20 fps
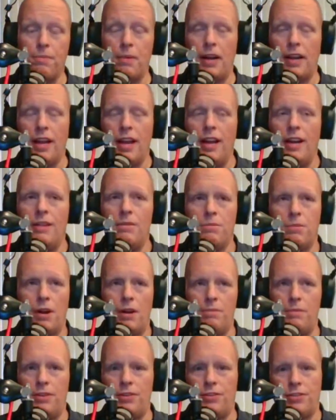but
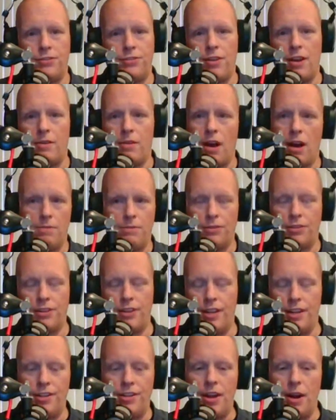problem is I'm just
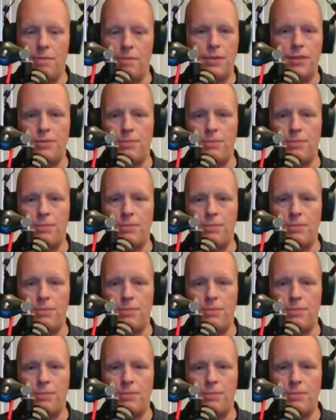going to dump